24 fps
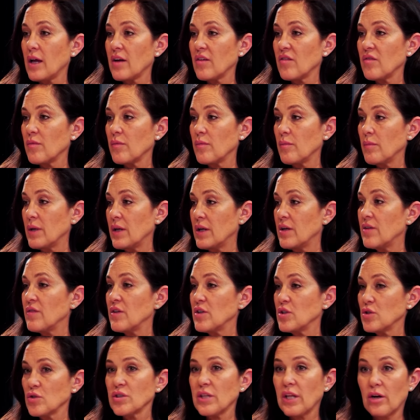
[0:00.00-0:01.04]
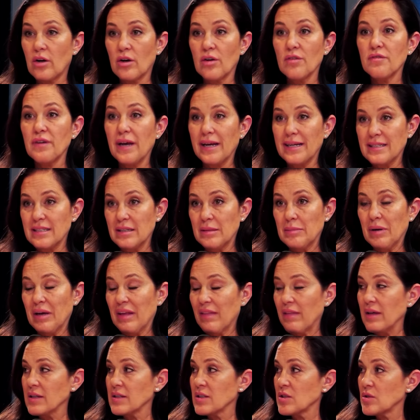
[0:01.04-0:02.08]
lot of individuals that are affected by
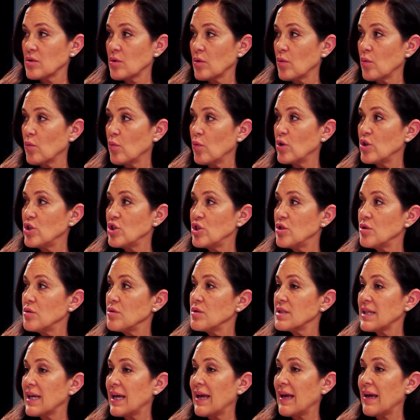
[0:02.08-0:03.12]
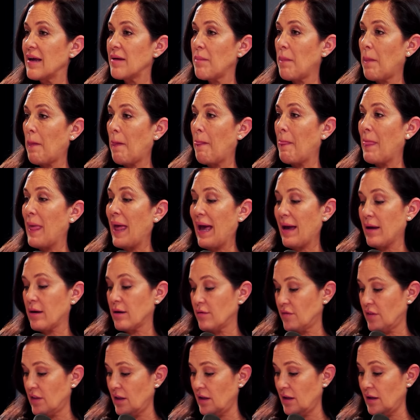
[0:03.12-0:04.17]
this. Would you say out
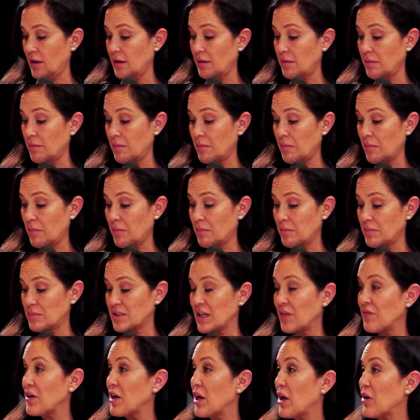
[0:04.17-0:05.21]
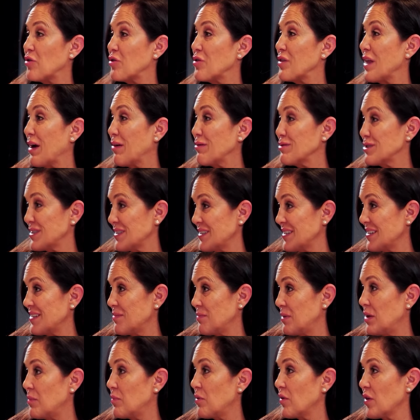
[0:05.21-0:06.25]
of the 700,000
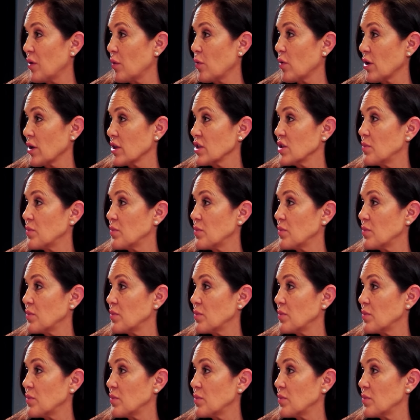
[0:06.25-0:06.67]
people that were